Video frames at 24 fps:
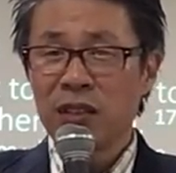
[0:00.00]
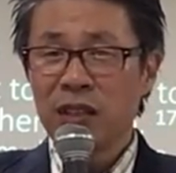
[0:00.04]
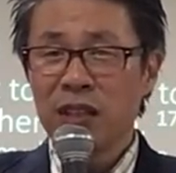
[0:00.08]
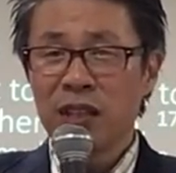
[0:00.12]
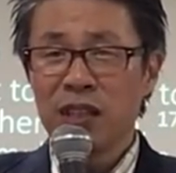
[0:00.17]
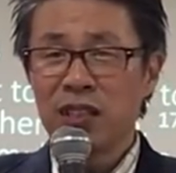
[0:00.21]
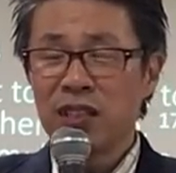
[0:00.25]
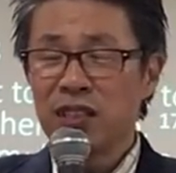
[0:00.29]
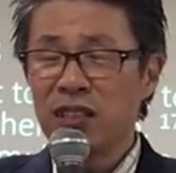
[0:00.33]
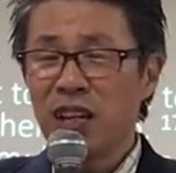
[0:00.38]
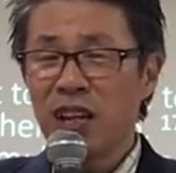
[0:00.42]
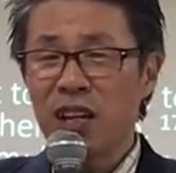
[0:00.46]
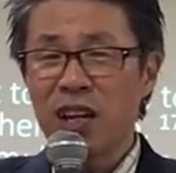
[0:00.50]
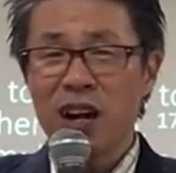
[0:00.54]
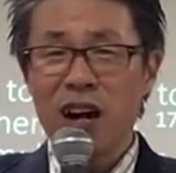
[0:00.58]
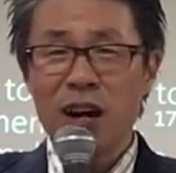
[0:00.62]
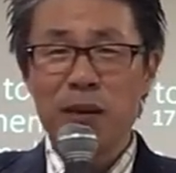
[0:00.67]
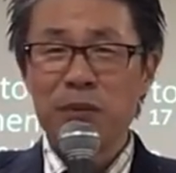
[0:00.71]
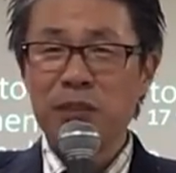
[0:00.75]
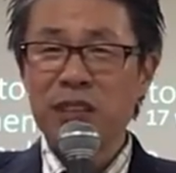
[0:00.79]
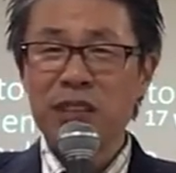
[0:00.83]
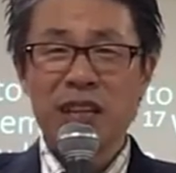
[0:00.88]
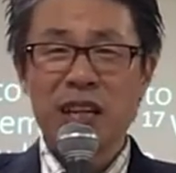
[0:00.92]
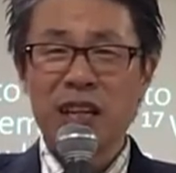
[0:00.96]
He's not
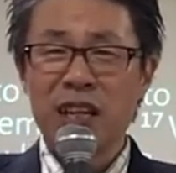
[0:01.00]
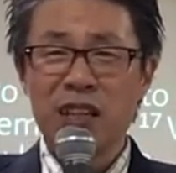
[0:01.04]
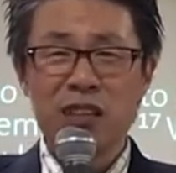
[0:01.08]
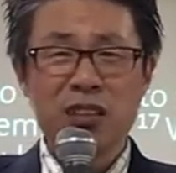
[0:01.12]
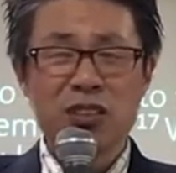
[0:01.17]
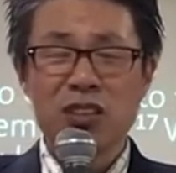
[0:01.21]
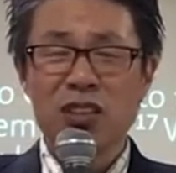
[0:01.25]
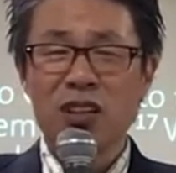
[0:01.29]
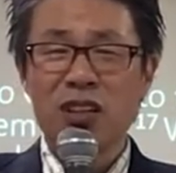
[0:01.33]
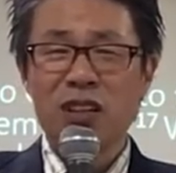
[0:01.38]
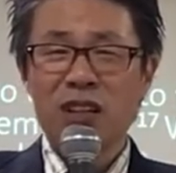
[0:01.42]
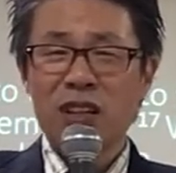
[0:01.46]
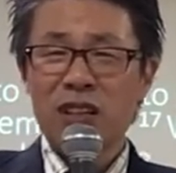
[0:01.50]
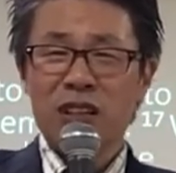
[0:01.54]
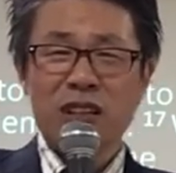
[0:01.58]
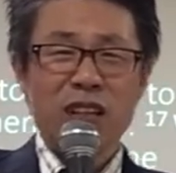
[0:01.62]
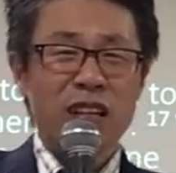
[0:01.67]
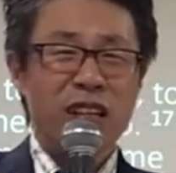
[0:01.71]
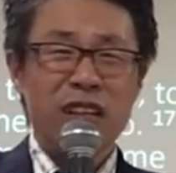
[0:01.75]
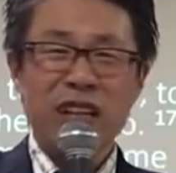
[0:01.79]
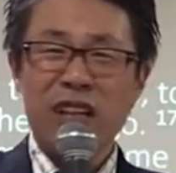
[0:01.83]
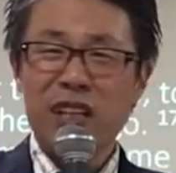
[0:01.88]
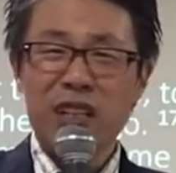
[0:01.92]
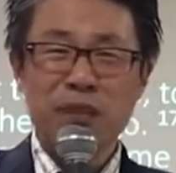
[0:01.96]
obligated to
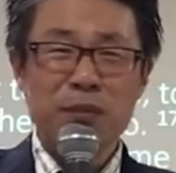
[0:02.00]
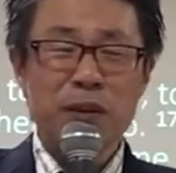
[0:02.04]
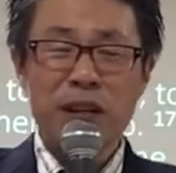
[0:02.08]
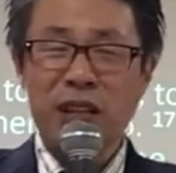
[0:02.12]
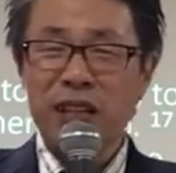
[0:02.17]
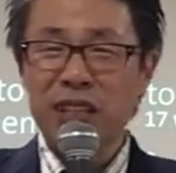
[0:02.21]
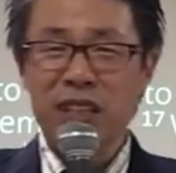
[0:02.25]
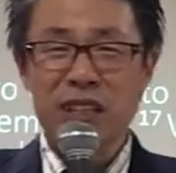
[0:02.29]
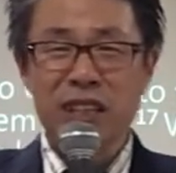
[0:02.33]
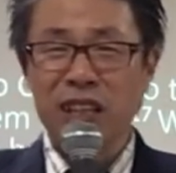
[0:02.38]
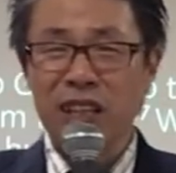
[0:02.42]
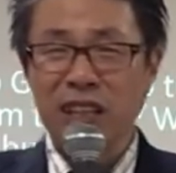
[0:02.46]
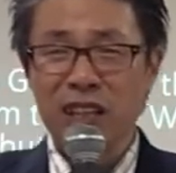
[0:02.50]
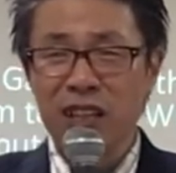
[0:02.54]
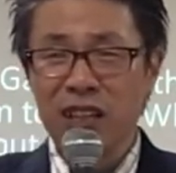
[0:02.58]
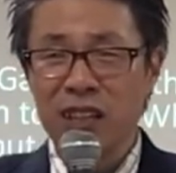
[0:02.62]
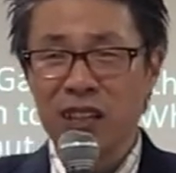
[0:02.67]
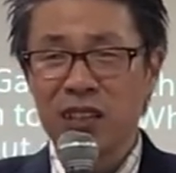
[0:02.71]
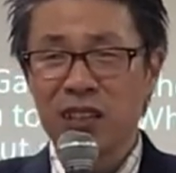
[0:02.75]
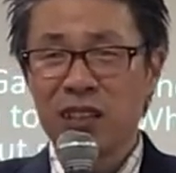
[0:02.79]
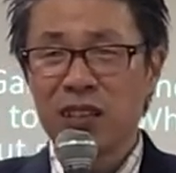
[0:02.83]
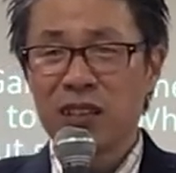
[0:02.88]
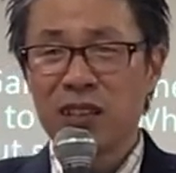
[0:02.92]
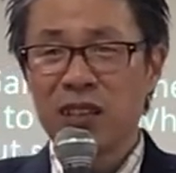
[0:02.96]
let anybody in.
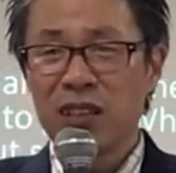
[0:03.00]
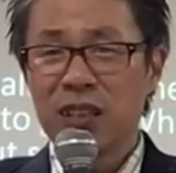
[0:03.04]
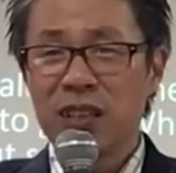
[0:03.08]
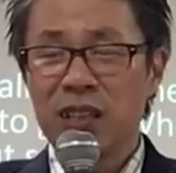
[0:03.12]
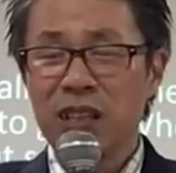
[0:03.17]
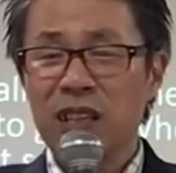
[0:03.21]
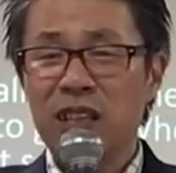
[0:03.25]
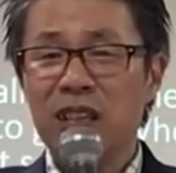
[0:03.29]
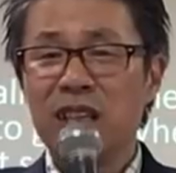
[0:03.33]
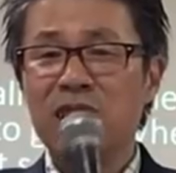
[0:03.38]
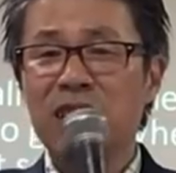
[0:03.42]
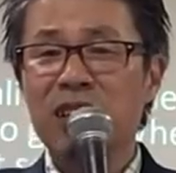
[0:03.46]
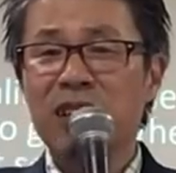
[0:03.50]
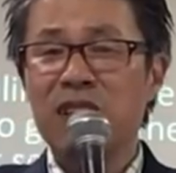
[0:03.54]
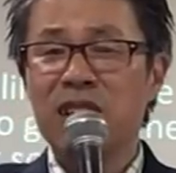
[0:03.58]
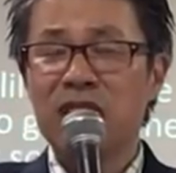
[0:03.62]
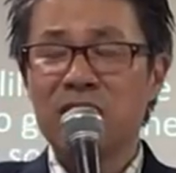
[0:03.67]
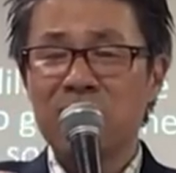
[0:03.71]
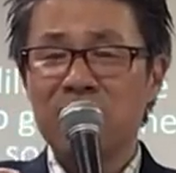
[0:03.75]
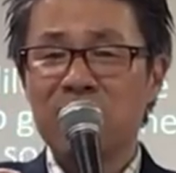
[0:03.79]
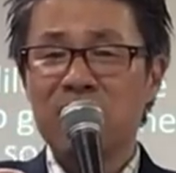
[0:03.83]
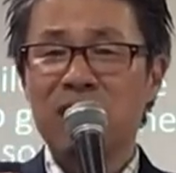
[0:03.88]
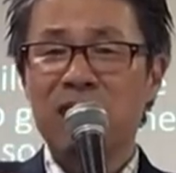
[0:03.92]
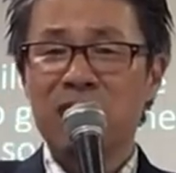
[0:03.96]
He
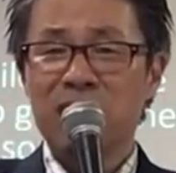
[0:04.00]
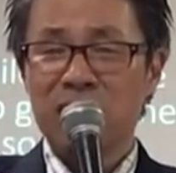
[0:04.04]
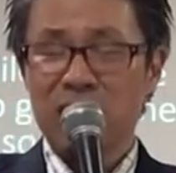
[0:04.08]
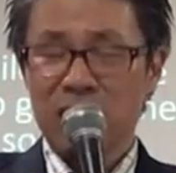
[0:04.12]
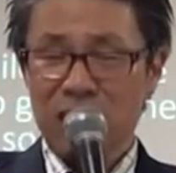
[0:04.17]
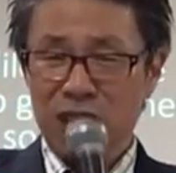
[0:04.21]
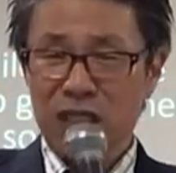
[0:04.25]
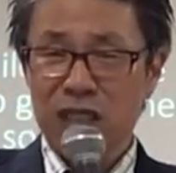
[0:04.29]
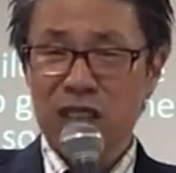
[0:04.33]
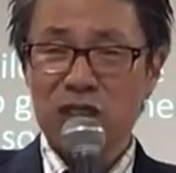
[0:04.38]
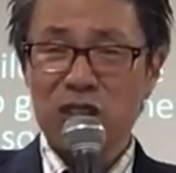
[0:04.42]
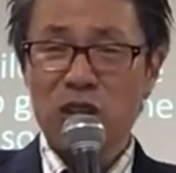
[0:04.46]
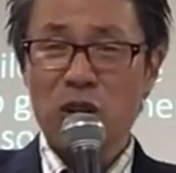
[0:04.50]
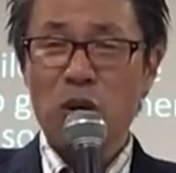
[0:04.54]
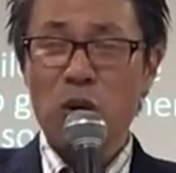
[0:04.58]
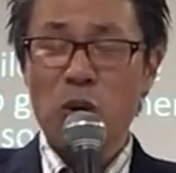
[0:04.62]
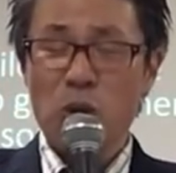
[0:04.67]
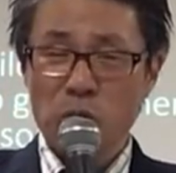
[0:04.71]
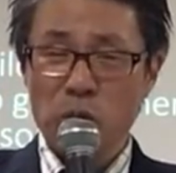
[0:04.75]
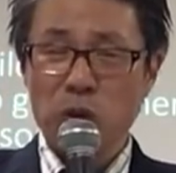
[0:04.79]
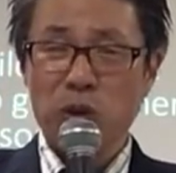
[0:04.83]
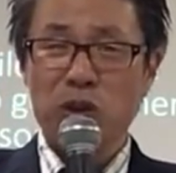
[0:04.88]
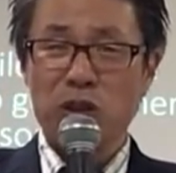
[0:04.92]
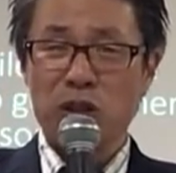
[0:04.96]
is the
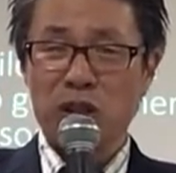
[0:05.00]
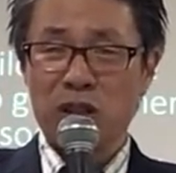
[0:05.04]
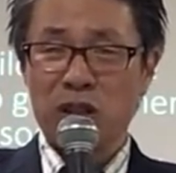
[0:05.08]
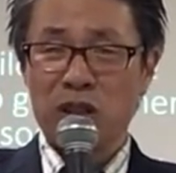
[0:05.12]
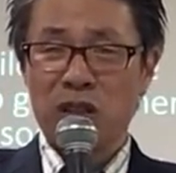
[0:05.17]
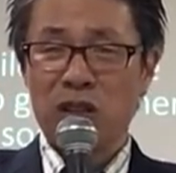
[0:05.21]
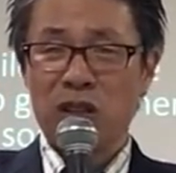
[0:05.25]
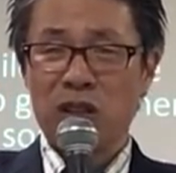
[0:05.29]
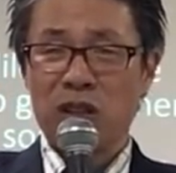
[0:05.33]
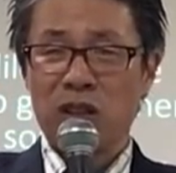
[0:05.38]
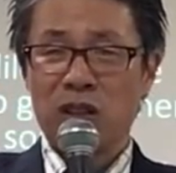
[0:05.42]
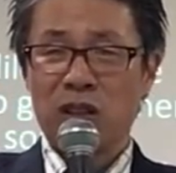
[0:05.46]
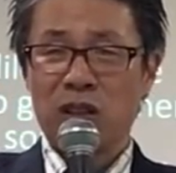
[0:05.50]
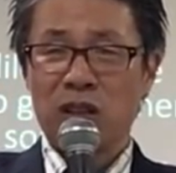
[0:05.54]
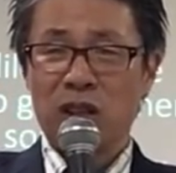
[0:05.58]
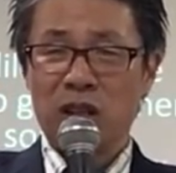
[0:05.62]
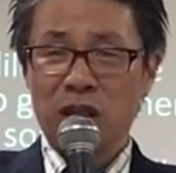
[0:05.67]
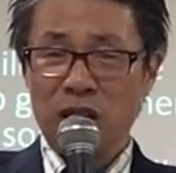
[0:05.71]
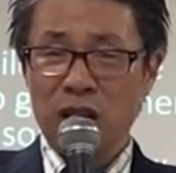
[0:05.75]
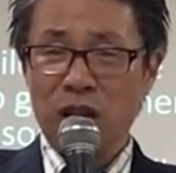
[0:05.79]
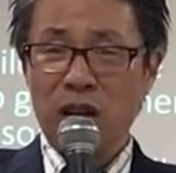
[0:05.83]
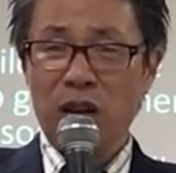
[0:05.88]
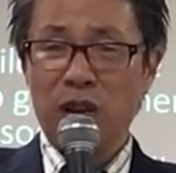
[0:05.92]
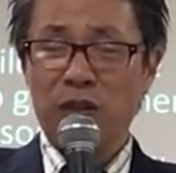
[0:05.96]
owner
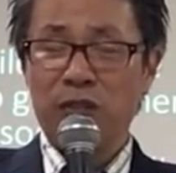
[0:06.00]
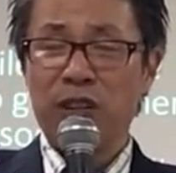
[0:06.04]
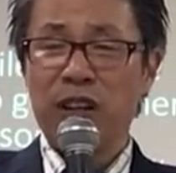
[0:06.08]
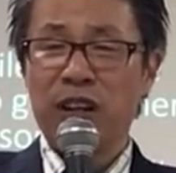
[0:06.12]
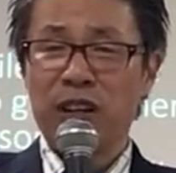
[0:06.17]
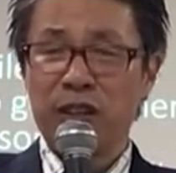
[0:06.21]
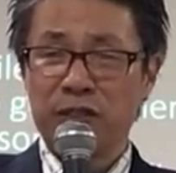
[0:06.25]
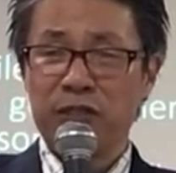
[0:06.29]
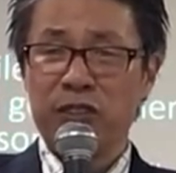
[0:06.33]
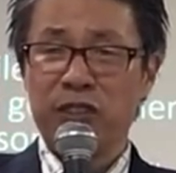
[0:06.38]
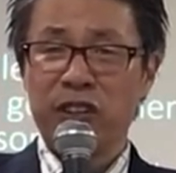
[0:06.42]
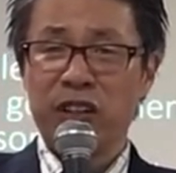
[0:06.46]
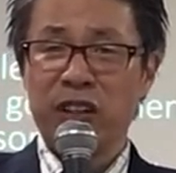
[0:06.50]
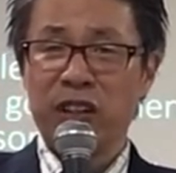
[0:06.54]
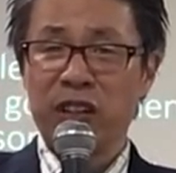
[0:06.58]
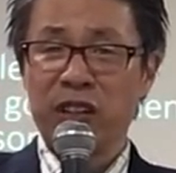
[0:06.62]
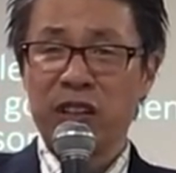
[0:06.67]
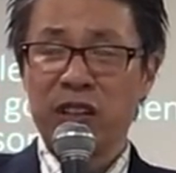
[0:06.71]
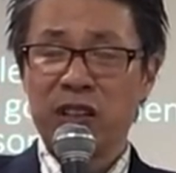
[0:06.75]
of heaven.